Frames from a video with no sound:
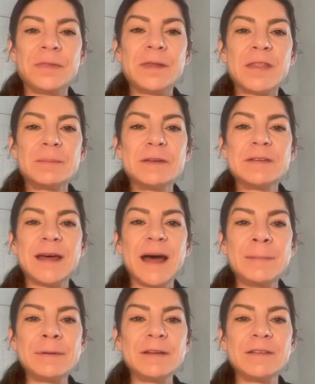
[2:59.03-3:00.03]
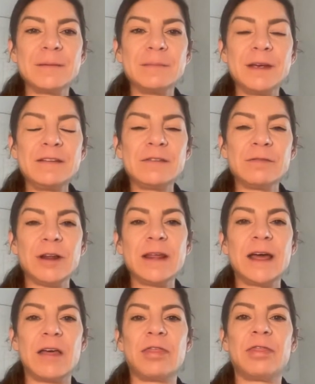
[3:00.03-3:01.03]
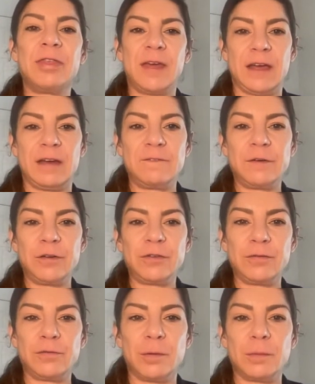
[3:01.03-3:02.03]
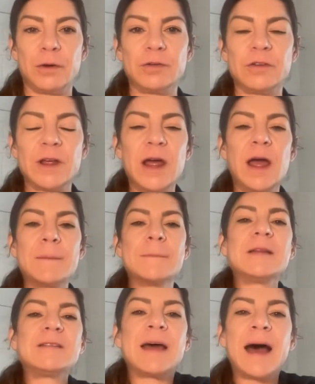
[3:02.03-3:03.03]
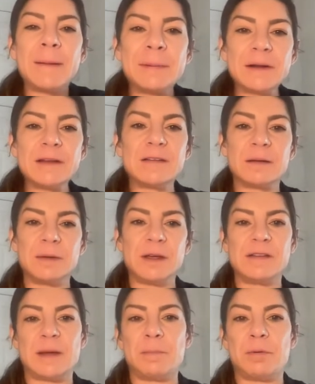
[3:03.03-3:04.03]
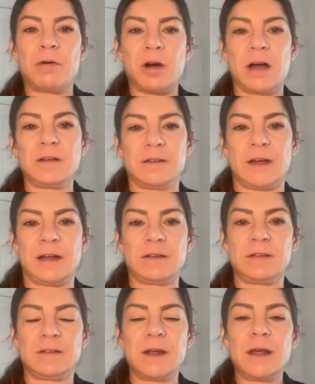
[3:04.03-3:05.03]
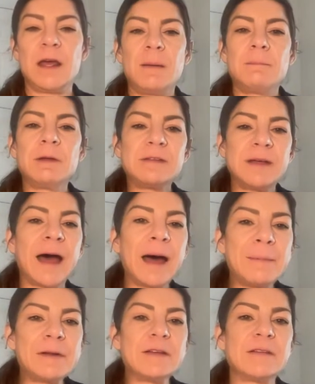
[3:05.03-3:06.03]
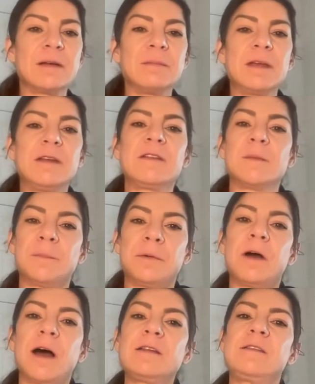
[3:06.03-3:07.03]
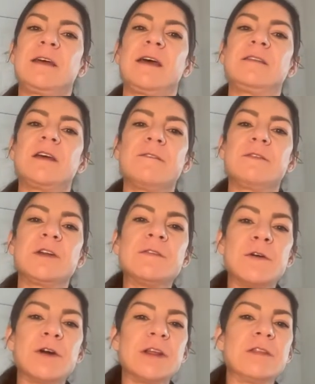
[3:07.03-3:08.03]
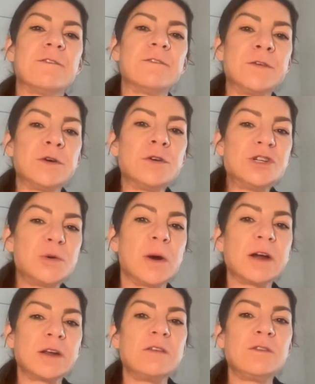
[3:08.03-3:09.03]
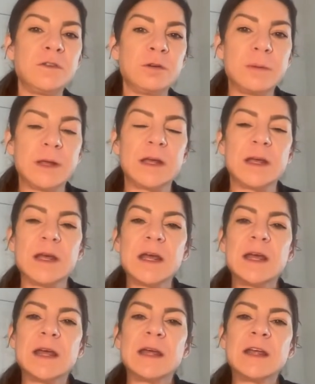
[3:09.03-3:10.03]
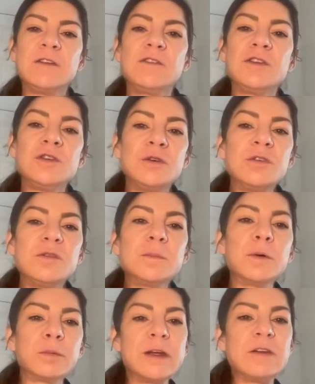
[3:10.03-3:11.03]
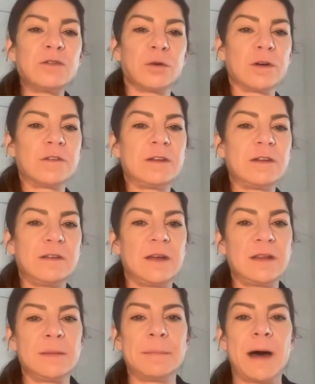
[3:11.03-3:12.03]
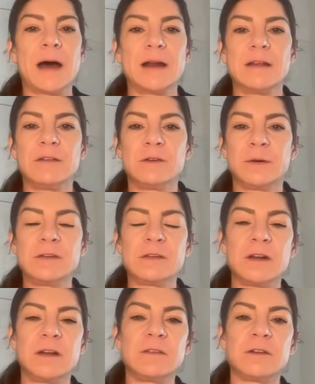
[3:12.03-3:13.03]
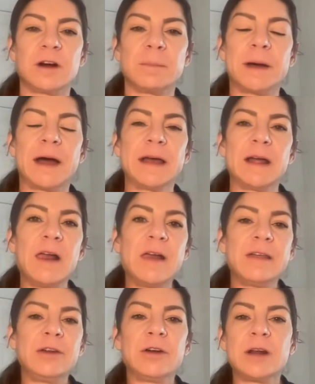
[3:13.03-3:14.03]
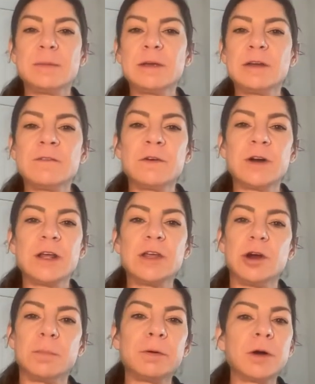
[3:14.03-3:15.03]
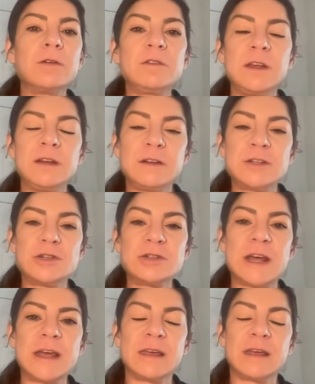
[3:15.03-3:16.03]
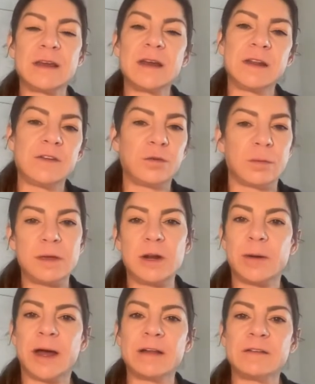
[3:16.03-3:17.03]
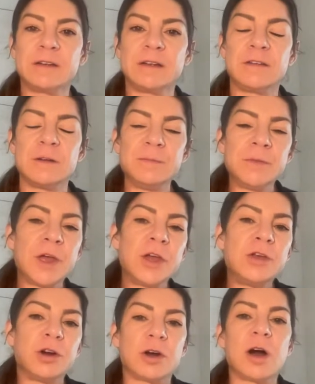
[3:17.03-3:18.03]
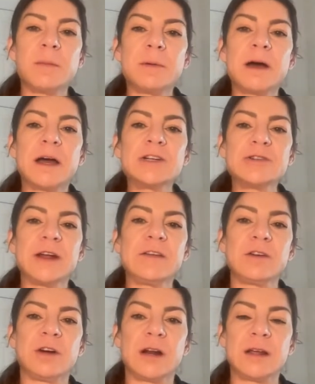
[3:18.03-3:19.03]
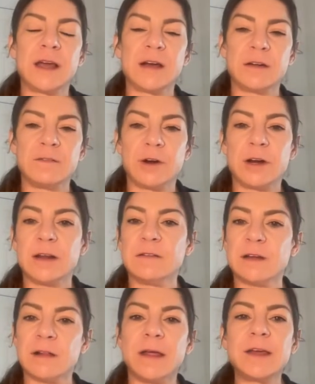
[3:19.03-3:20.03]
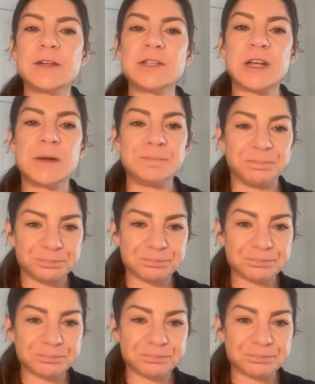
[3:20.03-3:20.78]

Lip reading: Now, the metabolism isn't really a thing, first and foremost. Metabolism is a process. Metabolism is the process of converting the food you are consuming into usable resources in the body. So it's going to start by, you're going to be converting your proteins that you take in into amino acids. Your carbohydrates are going to get converted into glycogen,